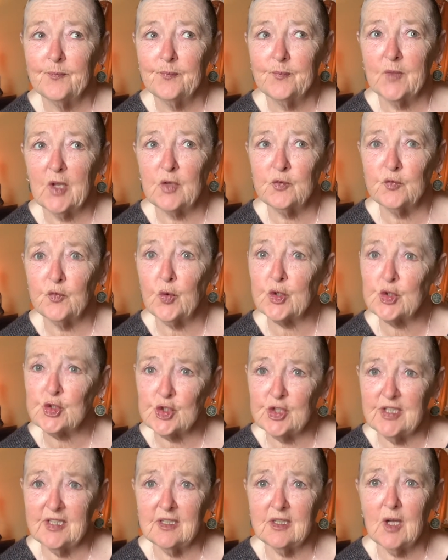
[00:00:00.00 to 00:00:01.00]

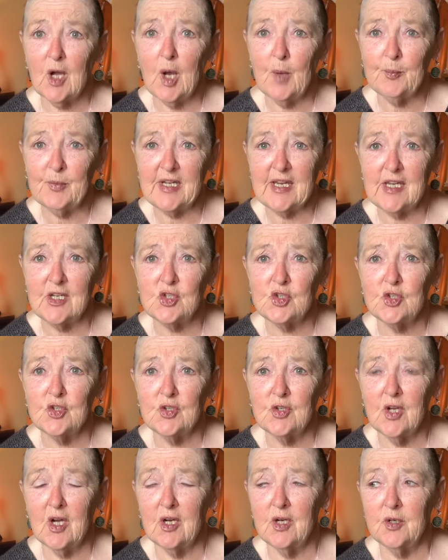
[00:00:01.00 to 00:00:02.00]
unfortunate
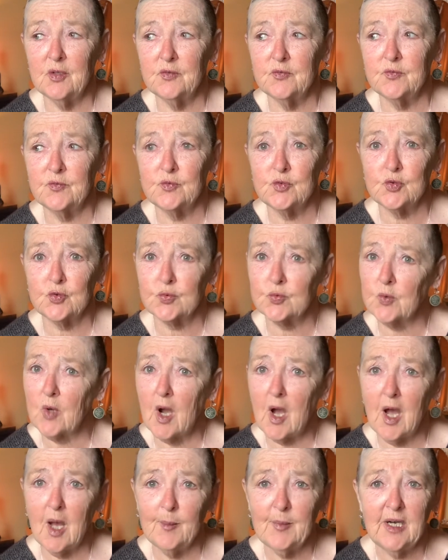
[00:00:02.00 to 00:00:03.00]
combination of
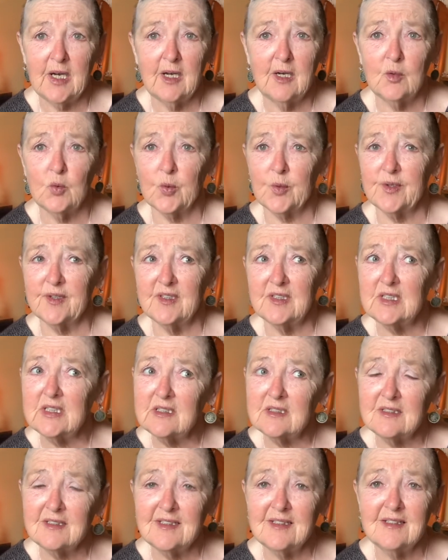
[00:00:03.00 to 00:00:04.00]
trauma or
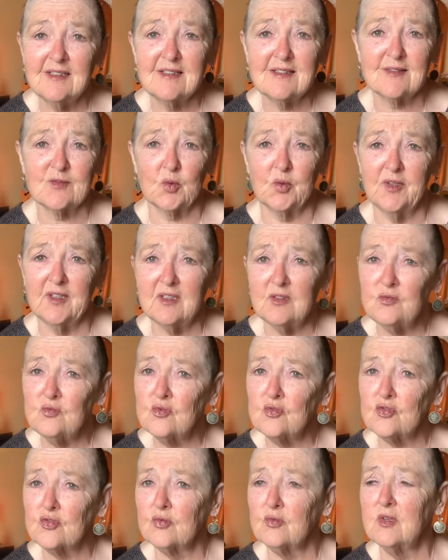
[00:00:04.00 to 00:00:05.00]
illness or
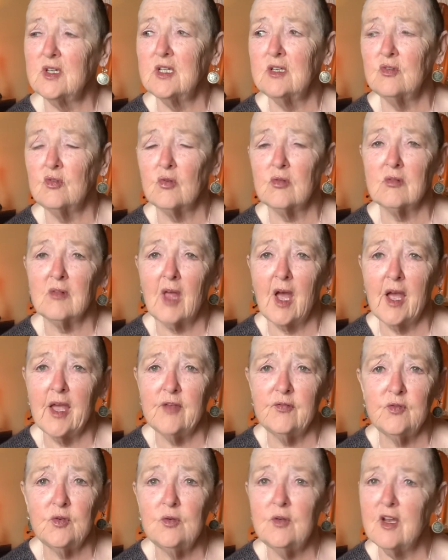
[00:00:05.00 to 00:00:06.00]
injury in your
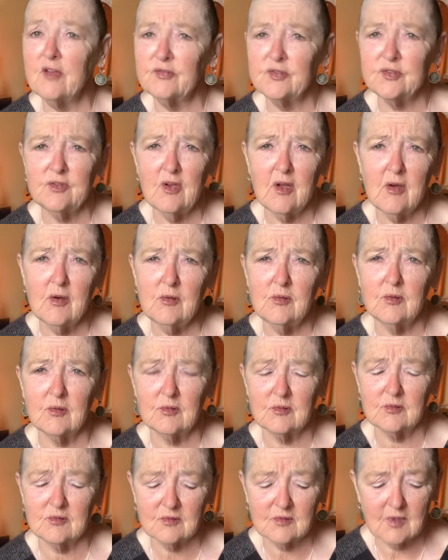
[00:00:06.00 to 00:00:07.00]
life, you never know.
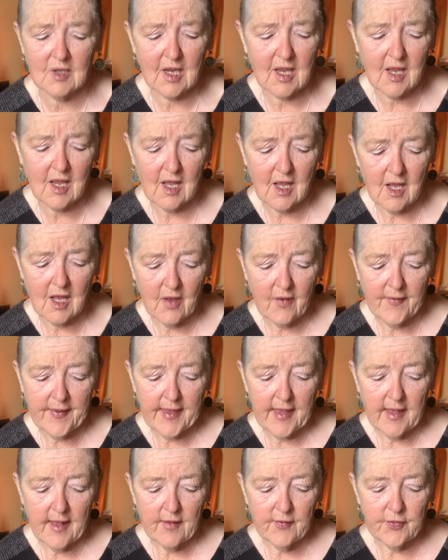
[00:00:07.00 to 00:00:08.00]

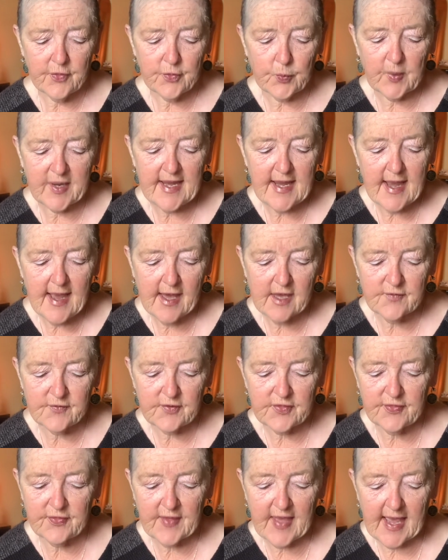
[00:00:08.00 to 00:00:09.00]
3 out of
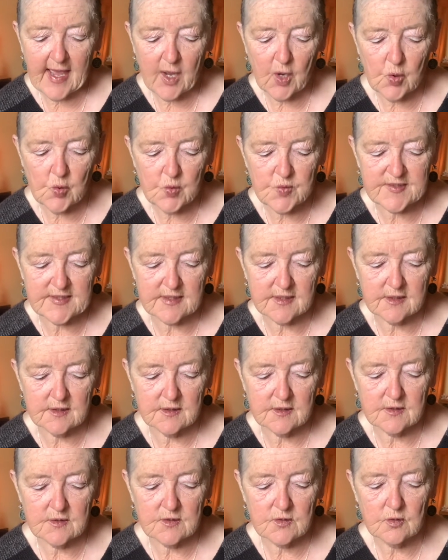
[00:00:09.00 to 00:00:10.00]
1,000
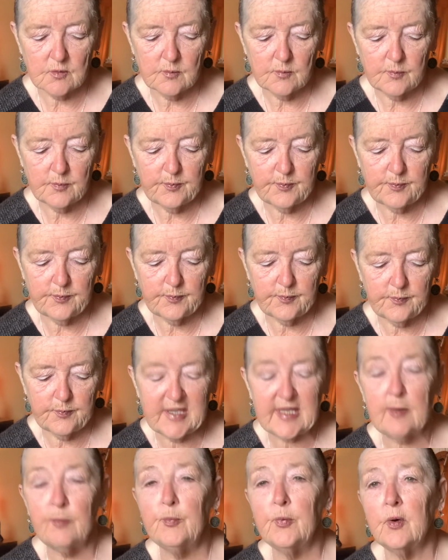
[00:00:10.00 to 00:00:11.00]

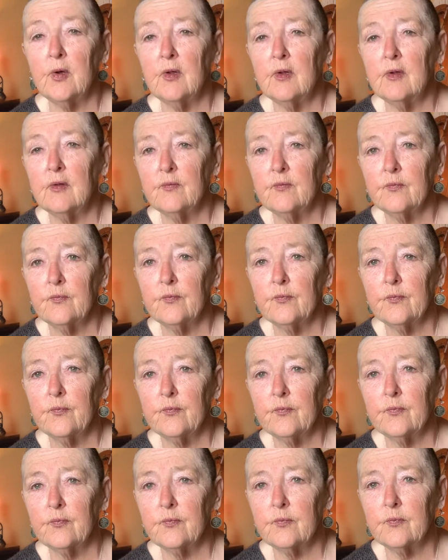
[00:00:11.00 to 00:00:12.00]
people
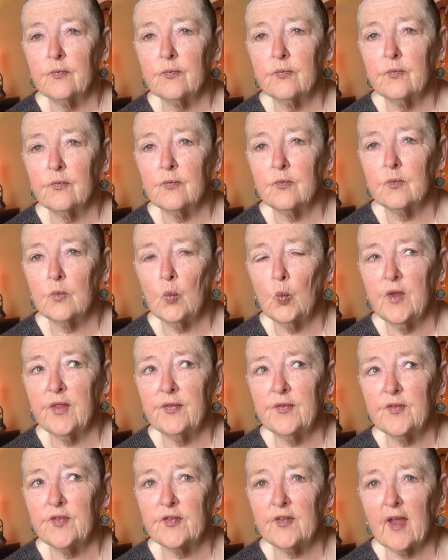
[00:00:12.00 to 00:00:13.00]

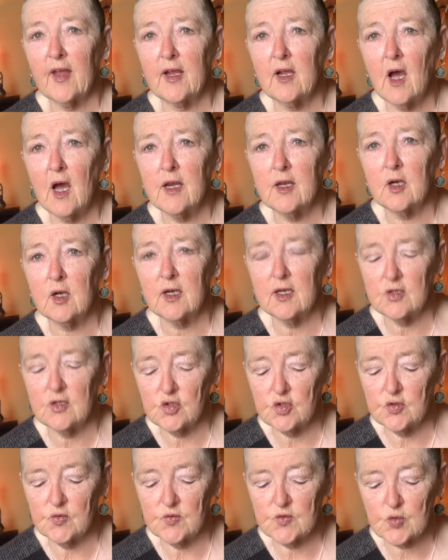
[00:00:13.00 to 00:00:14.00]
with psychotic
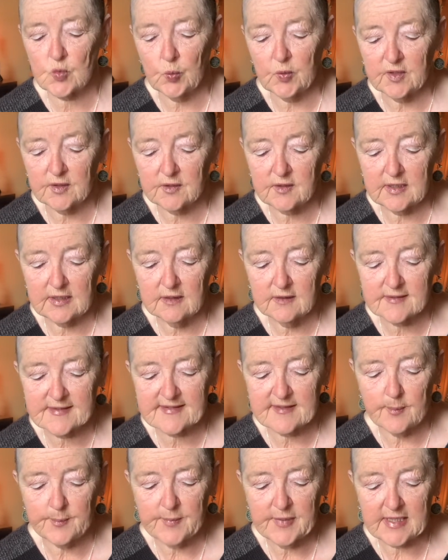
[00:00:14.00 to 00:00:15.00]
issues will kill
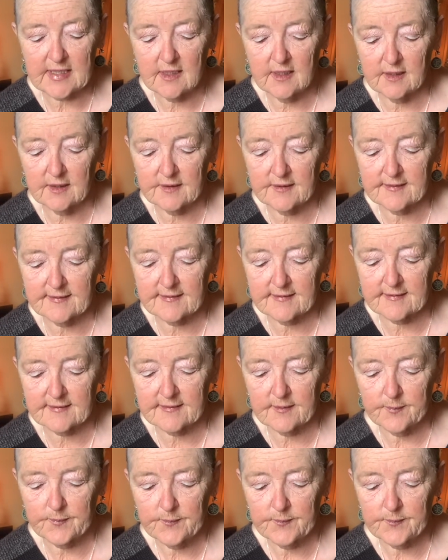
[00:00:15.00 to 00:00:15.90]
somebody else.